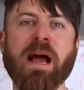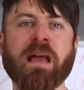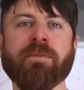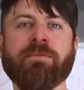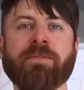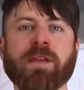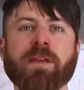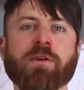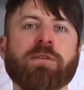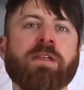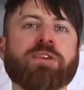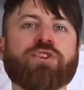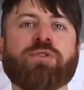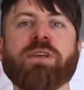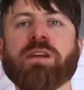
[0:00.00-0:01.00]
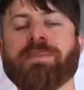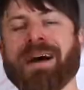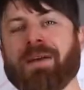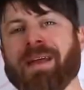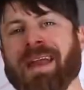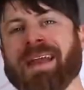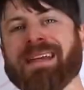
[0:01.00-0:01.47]
I figure that you need
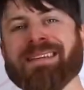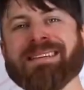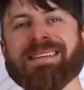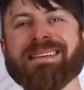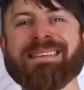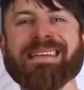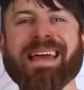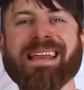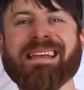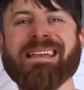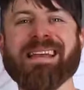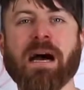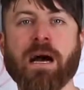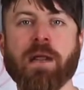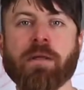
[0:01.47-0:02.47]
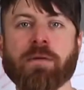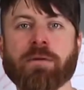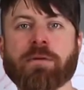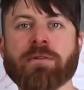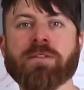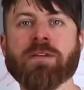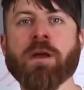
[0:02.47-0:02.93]
about $8 to
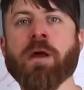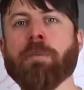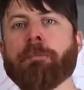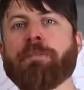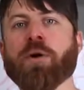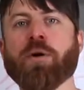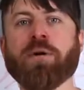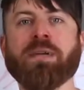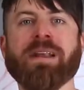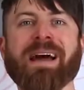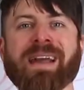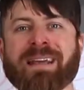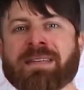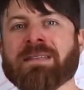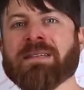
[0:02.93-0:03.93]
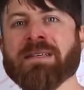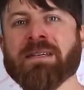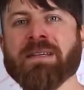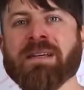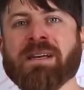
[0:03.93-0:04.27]
$10 per night